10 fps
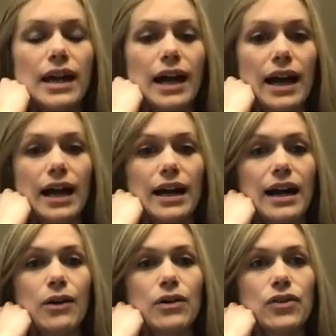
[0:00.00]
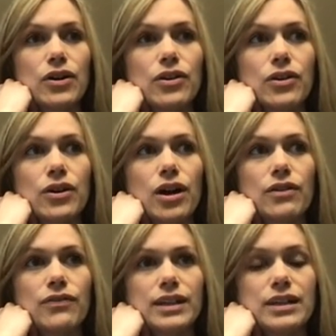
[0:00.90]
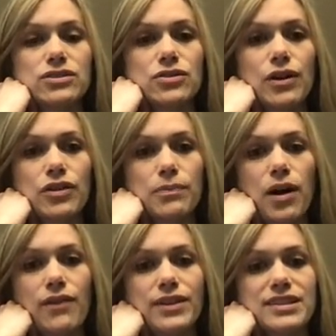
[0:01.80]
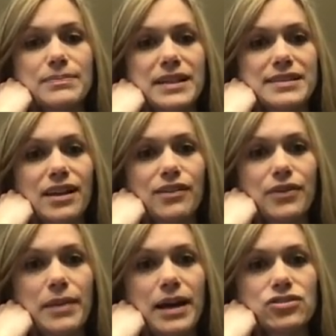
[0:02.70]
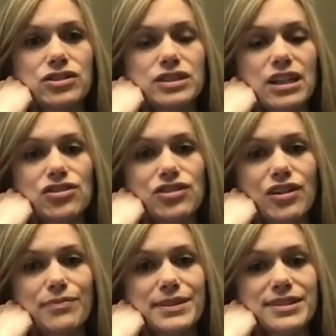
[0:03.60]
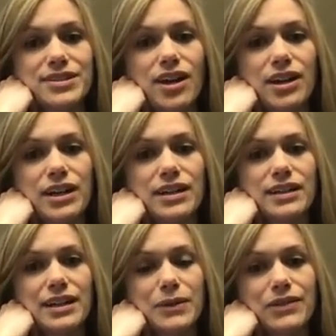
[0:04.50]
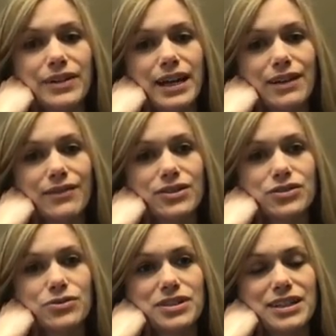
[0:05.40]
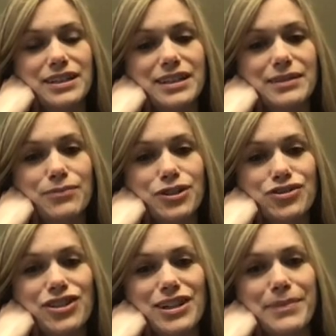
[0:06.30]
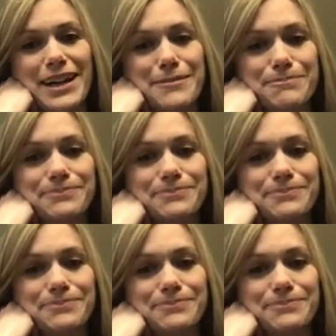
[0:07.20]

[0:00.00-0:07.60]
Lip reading: However, there are affiliates throughout the province. Myself, I'm actually stationed out of Mississauga, and we even have an associate in British Columbia.